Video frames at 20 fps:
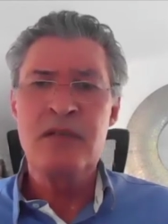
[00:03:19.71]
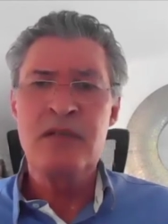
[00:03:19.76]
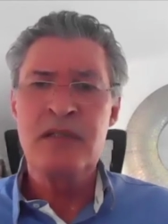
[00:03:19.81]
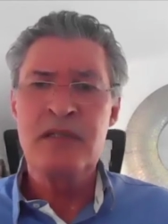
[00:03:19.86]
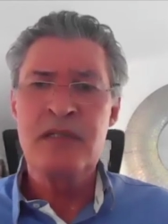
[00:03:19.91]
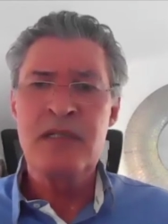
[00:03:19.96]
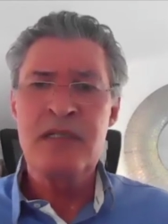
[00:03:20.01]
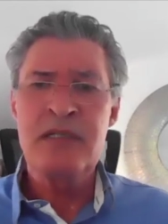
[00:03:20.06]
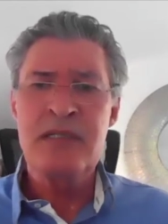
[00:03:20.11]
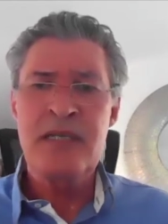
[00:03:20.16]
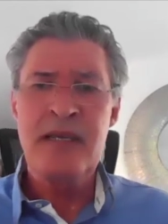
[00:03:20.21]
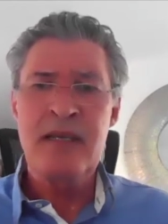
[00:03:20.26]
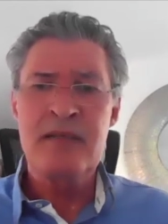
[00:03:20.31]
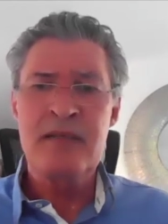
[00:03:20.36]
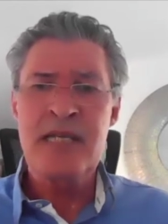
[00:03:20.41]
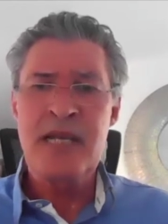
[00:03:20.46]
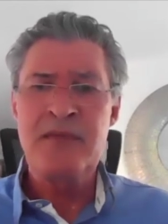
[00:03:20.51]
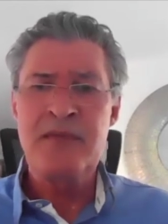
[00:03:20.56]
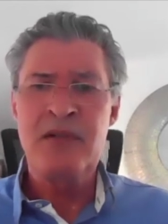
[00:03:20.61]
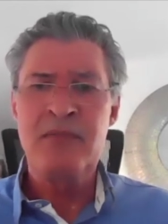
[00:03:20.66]
it'll take
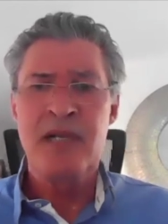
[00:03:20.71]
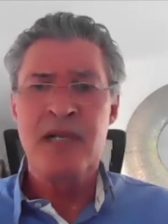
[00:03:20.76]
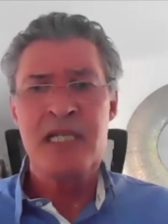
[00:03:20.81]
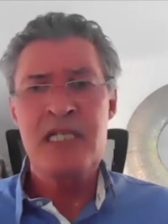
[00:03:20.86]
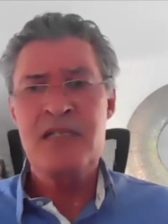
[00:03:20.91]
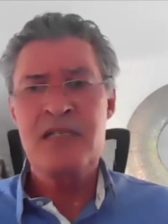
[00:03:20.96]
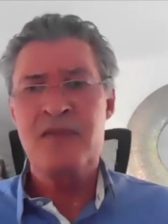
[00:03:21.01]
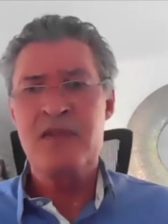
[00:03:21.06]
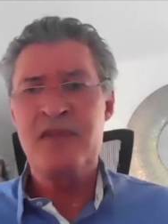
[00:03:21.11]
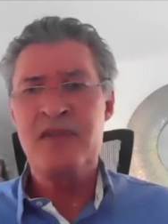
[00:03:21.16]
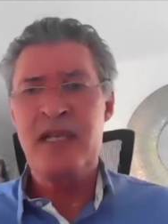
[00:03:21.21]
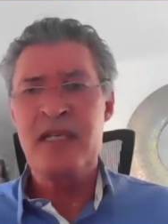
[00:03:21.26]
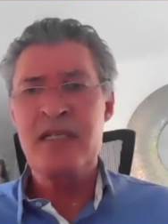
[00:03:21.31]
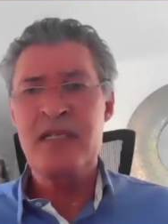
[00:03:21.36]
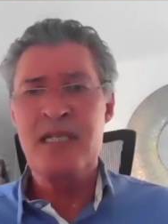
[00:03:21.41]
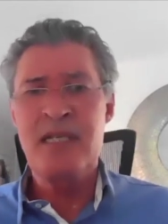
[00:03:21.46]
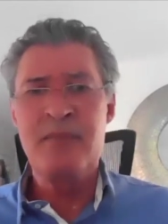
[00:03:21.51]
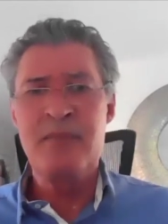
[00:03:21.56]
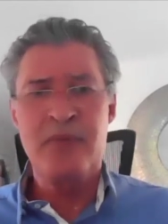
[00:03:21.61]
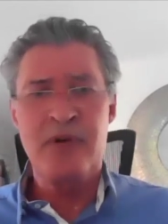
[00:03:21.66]
several months for the
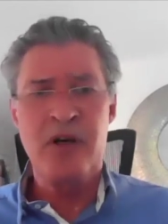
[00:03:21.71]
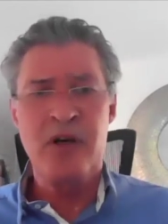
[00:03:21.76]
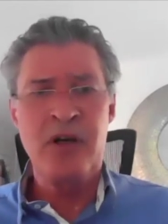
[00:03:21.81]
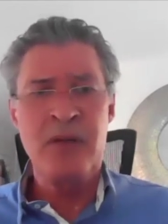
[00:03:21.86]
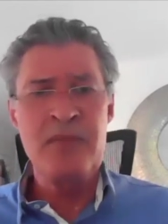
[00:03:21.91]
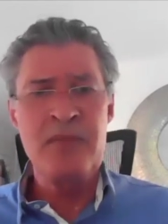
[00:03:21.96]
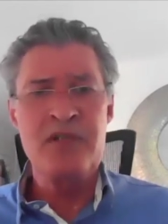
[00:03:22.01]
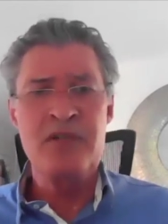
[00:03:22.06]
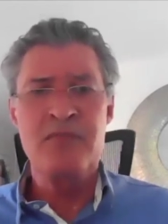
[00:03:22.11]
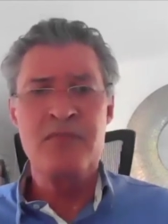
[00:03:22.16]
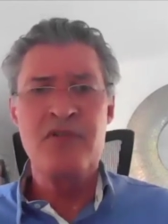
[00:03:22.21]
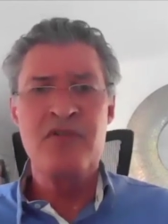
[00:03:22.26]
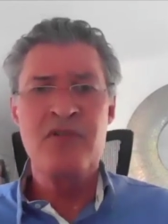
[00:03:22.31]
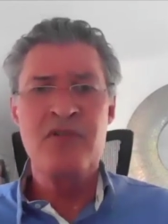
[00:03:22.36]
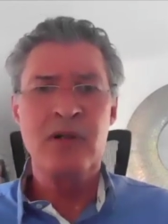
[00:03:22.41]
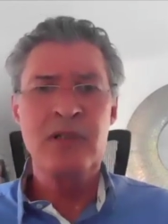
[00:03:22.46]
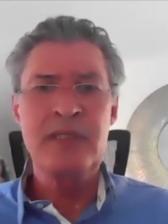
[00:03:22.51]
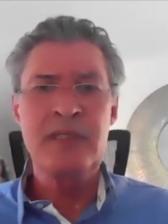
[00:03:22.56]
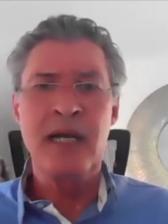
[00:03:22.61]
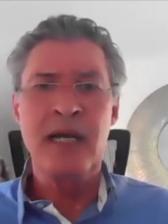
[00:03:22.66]
vaccine program to be
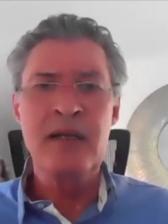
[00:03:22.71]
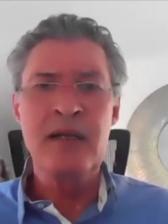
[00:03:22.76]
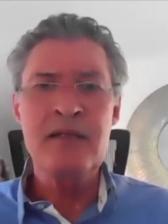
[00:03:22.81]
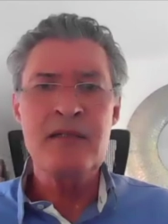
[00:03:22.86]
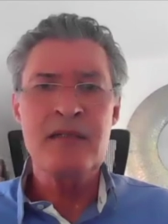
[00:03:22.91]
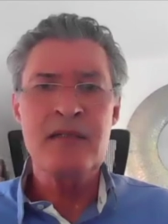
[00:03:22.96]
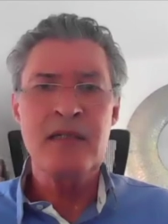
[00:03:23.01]
rolled out.